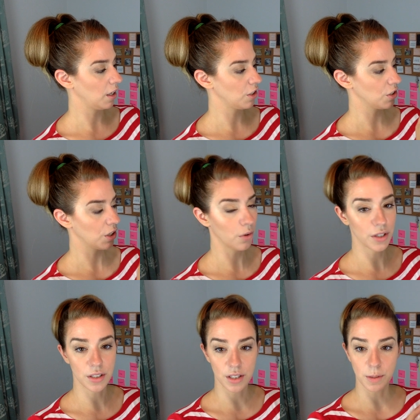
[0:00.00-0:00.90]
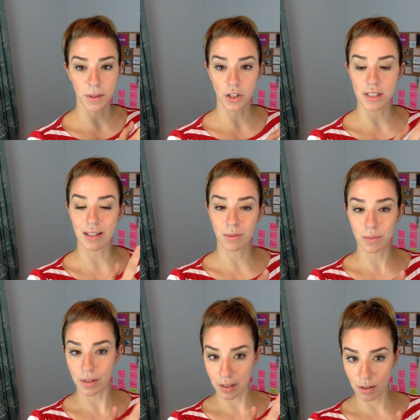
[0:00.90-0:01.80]
I just go into this because it
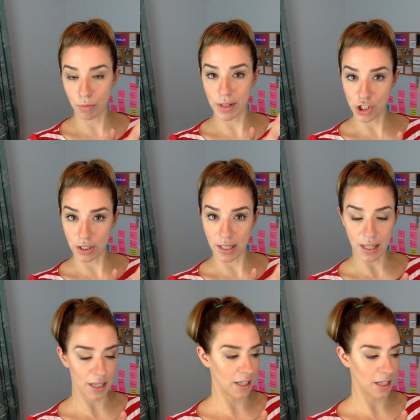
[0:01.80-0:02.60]
originally